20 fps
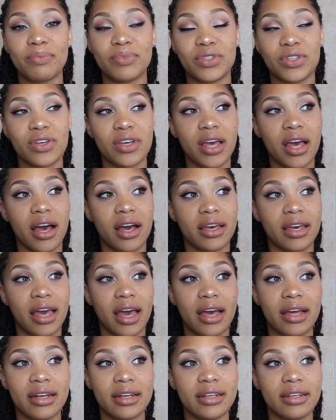So yeah,
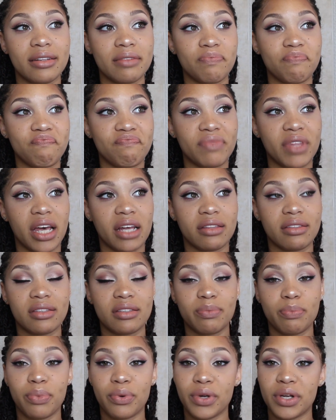again,
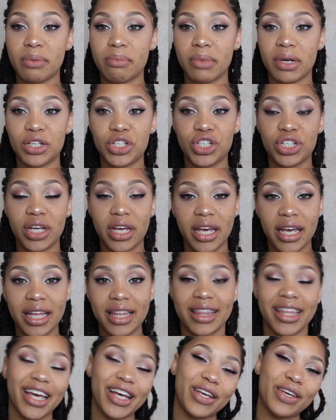that's pretty much
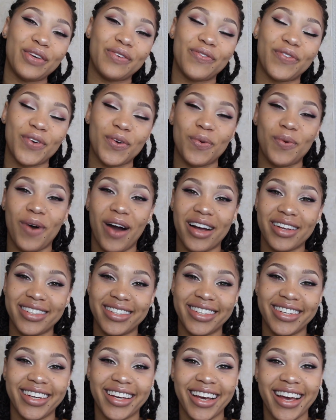it. Thank you for
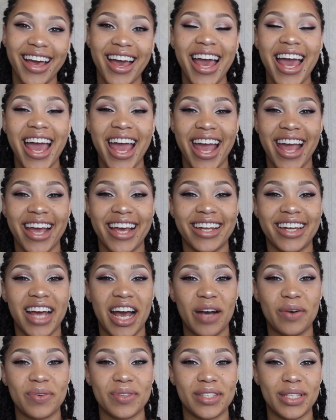watching, and
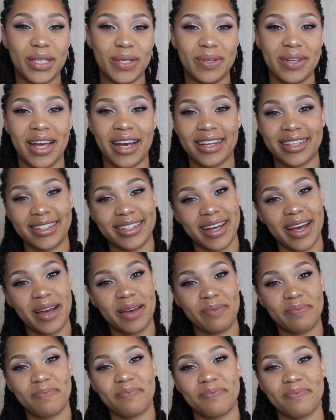I will see you next
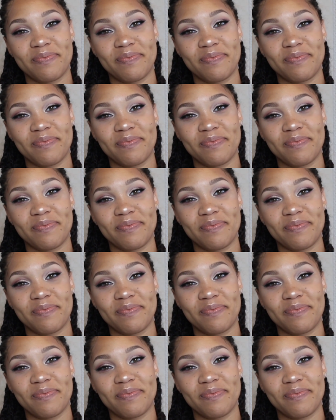time.